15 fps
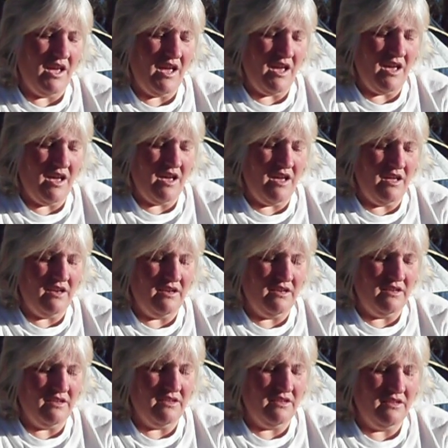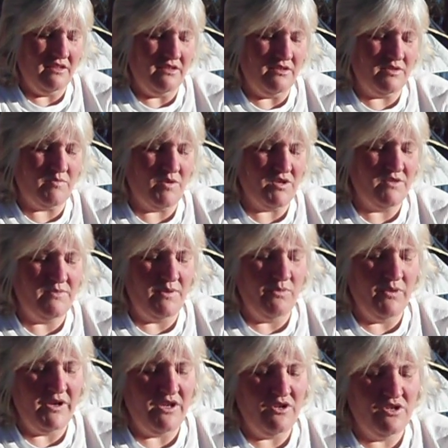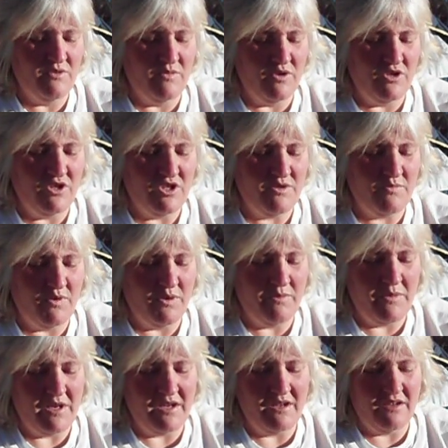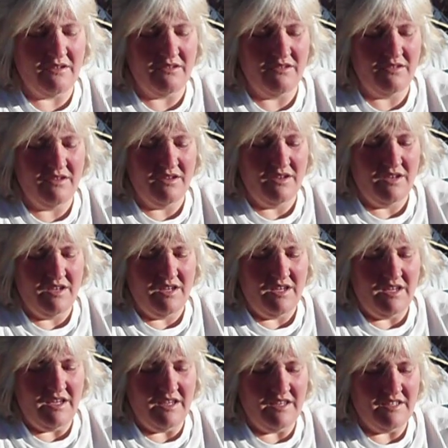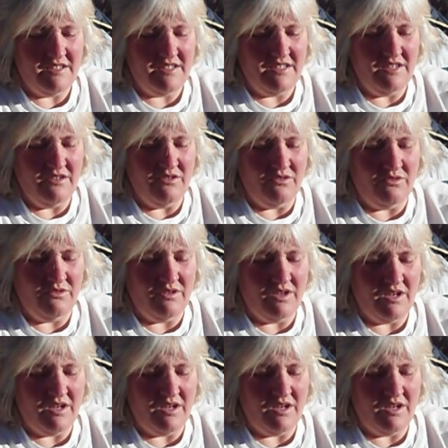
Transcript: and they're supposed to be reusable. You just put them in a sealed